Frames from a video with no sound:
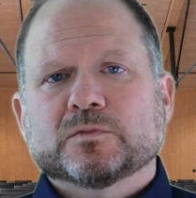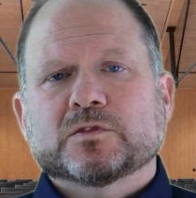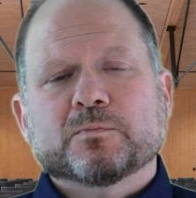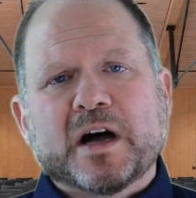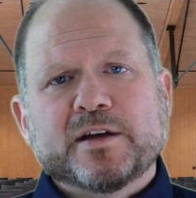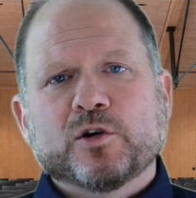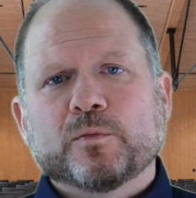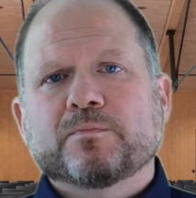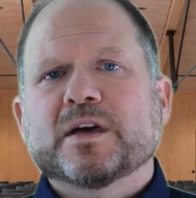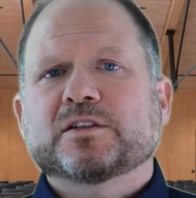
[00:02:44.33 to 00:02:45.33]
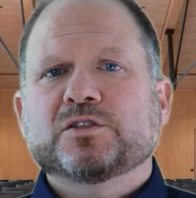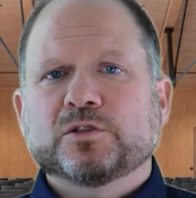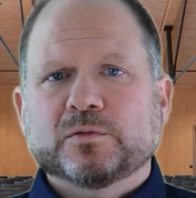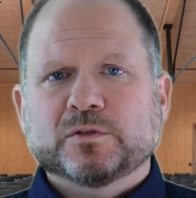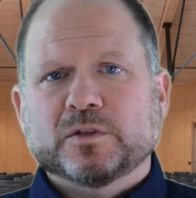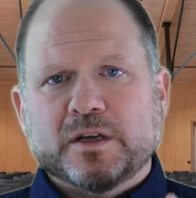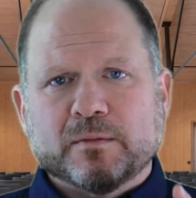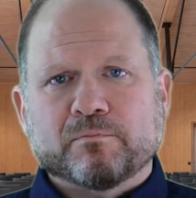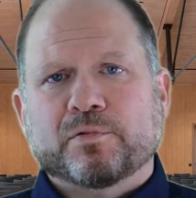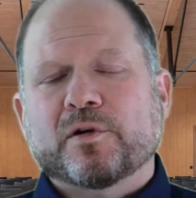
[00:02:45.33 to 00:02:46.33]
It's my hope that you'll
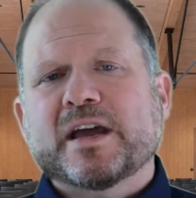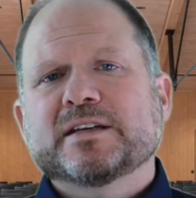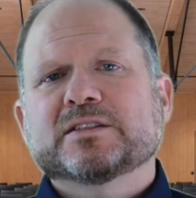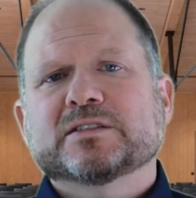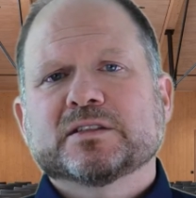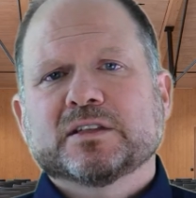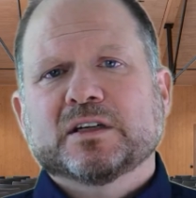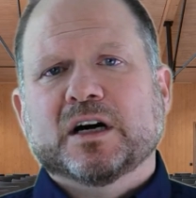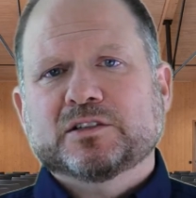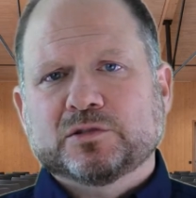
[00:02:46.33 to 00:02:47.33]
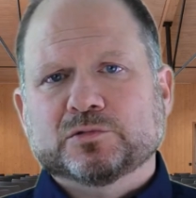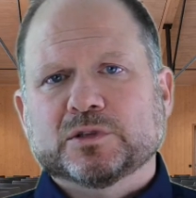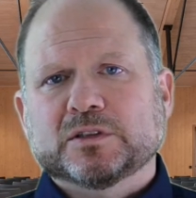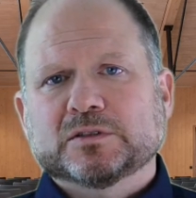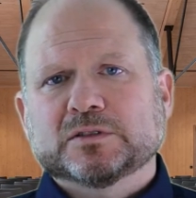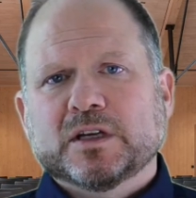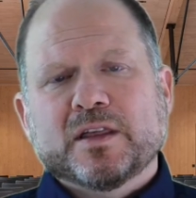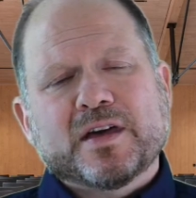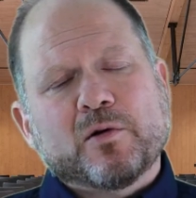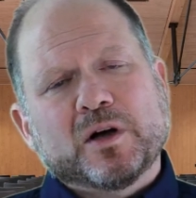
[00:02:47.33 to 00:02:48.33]
embrace a tool
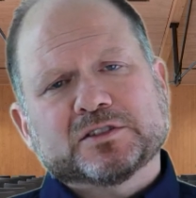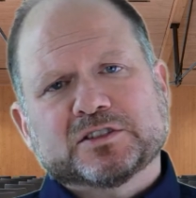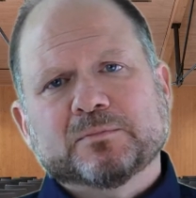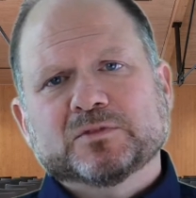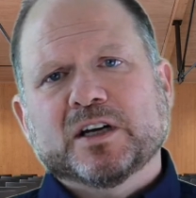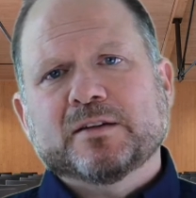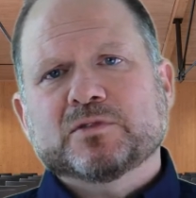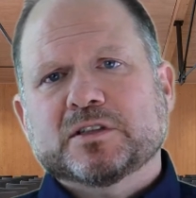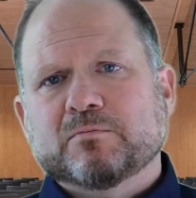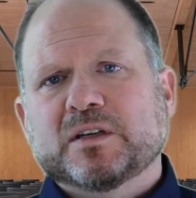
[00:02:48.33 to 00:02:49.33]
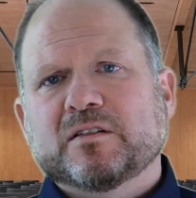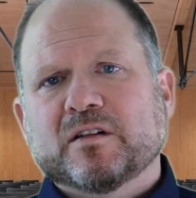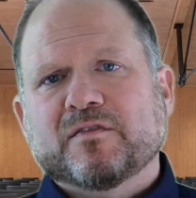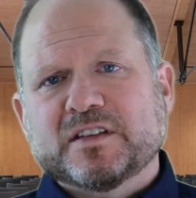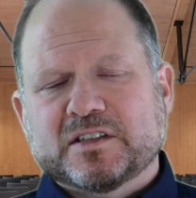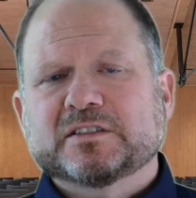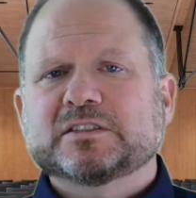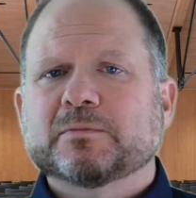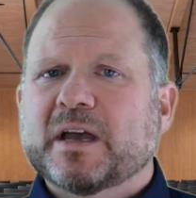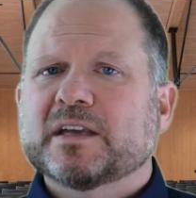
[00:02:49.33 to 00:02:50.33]
that, while sometimes can be physically
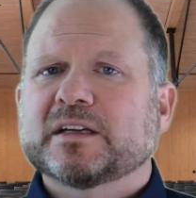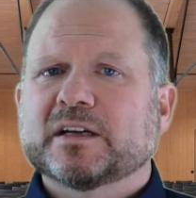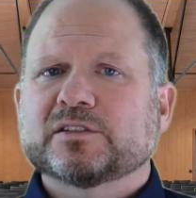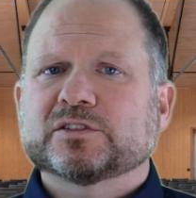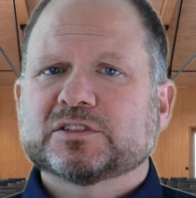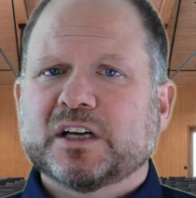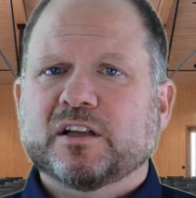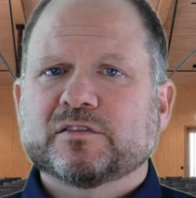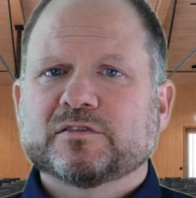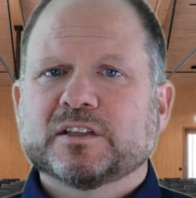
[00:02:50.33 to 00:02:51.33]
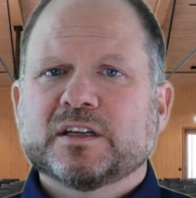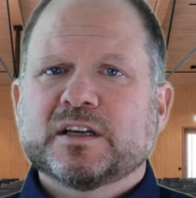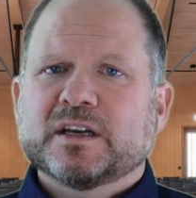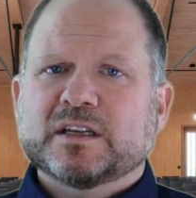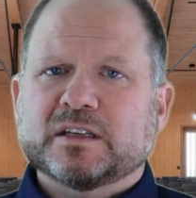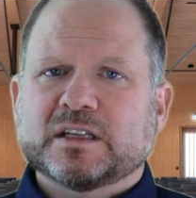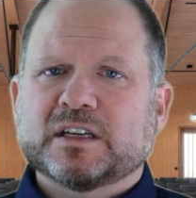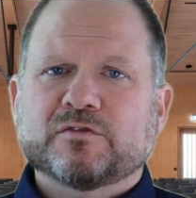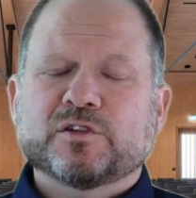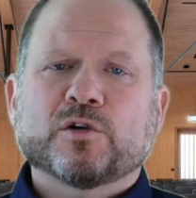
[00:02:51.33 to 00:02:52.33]
demanding on yourself, can
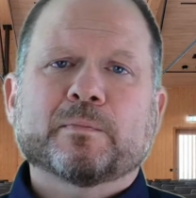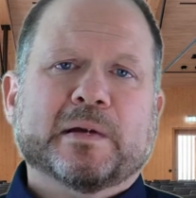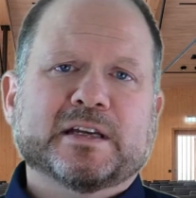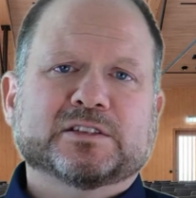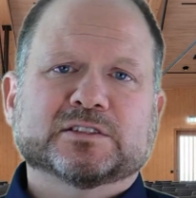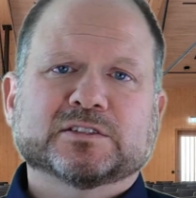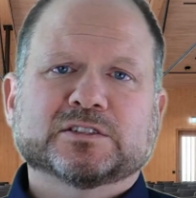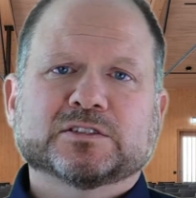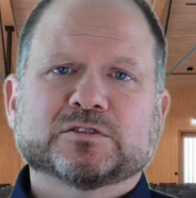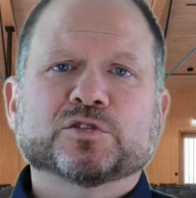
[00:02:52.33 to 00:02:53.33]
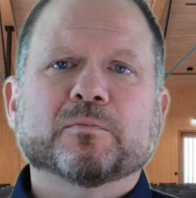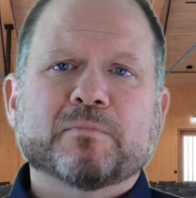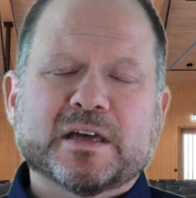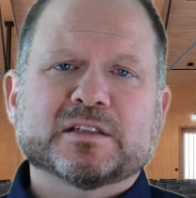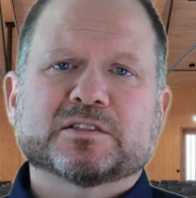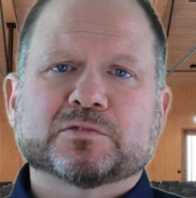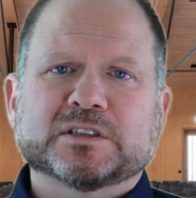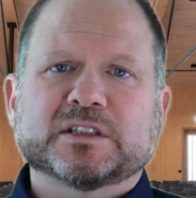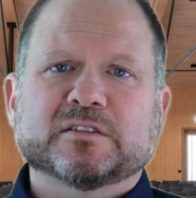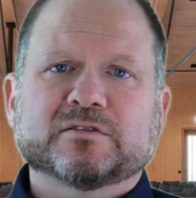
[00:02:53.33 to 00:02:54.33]
give your patients tremendous
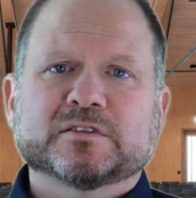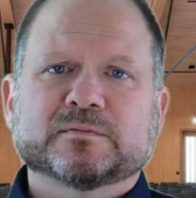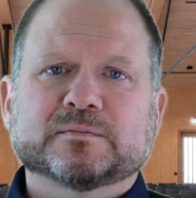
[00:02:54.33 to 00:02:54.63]
relief.